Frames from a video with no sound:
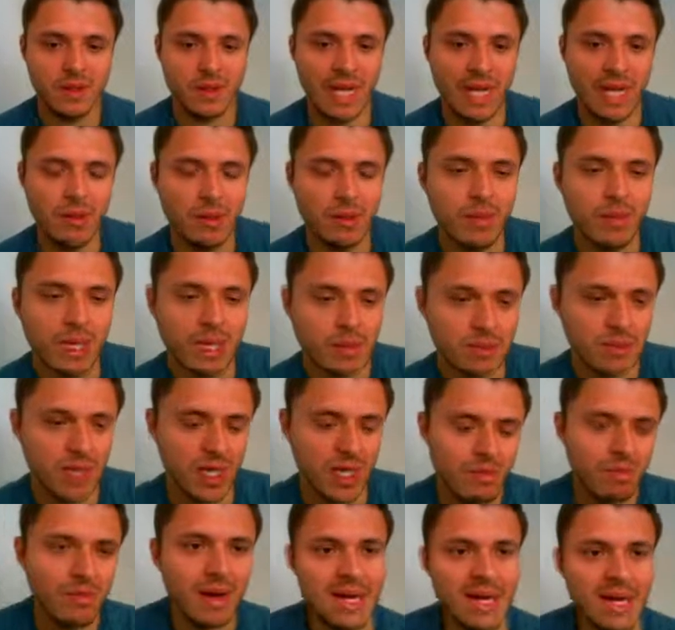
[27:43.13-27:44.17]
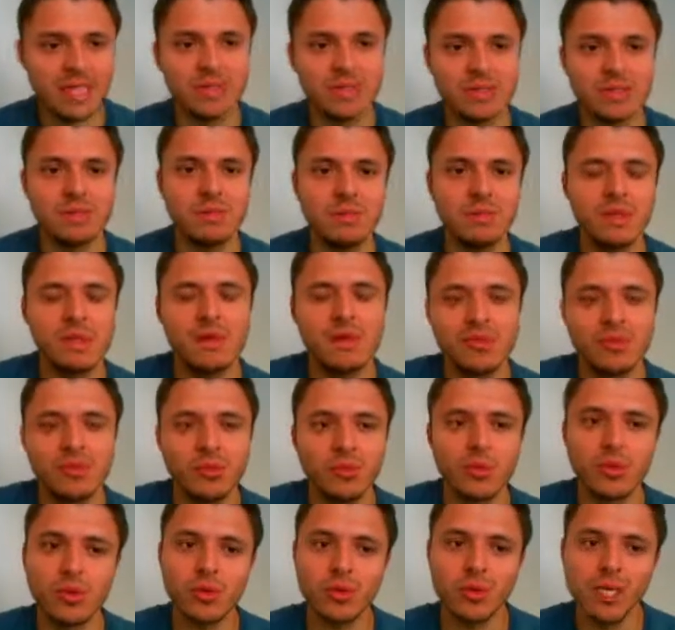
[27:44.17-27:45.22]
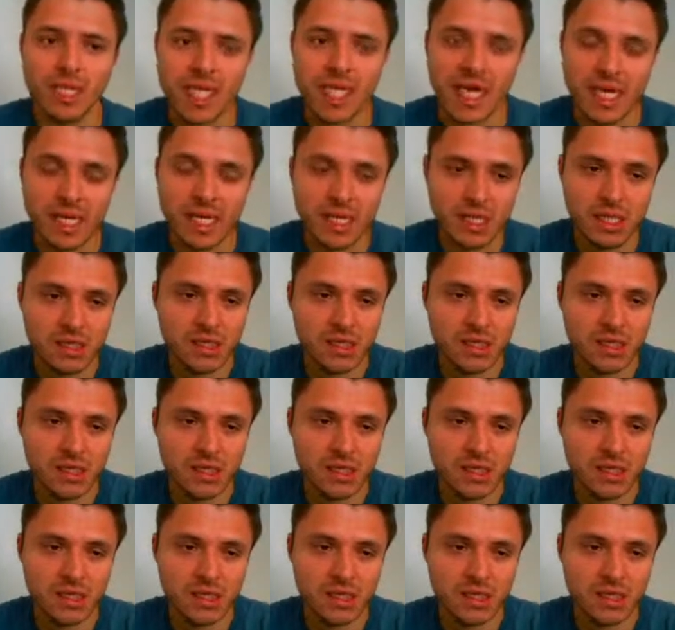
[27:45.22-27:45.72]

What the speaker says: I'll be about to come back to the middle of the board with check.